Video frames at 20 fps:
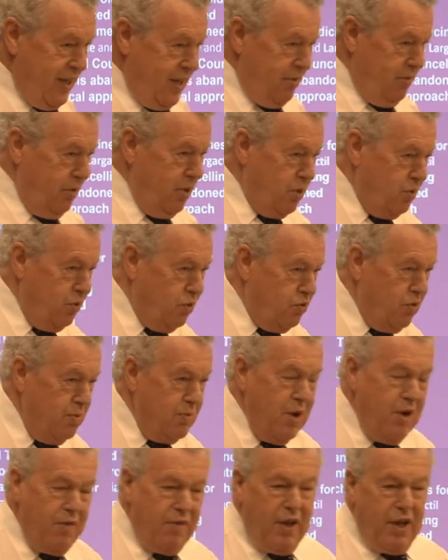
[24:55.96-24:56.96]
which was
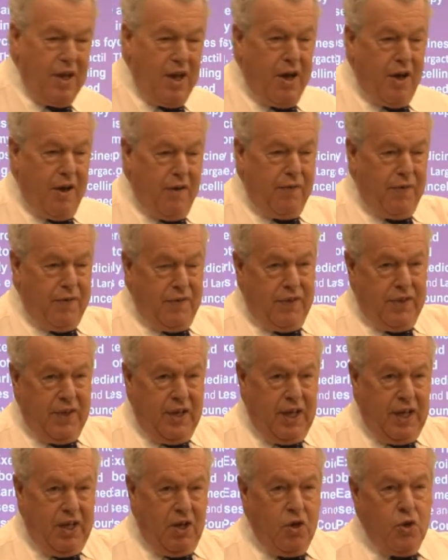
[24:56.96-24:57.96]
removing half of
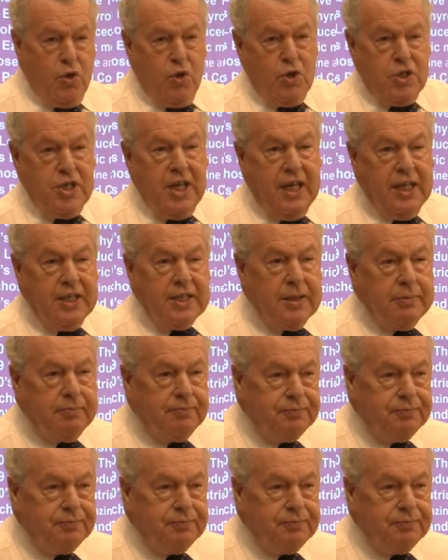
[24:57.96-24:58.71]
the cortex,